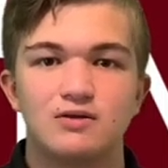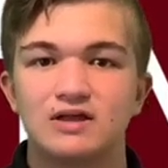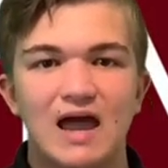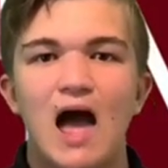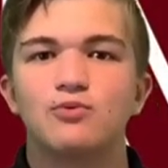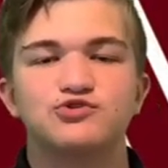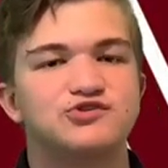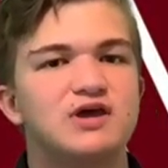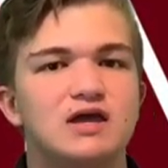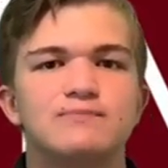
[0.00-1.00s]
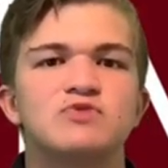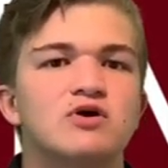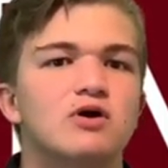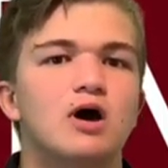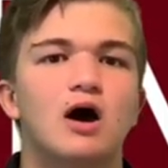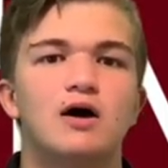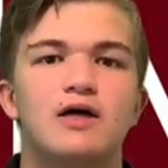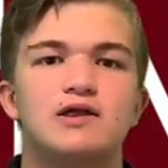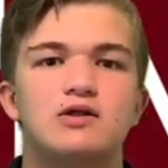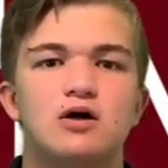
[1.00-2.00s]
like Iowa State,
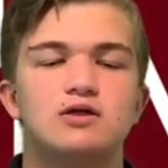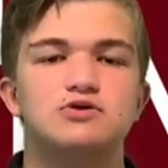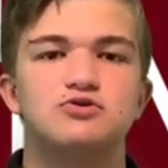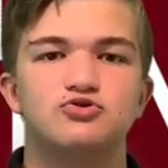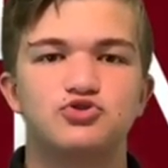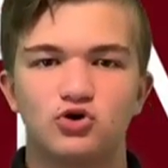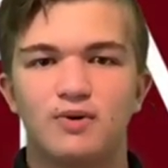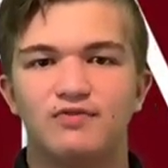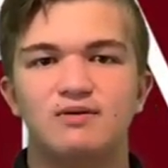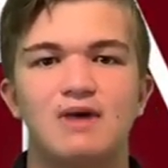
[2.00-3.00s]
and you know, you talk about them.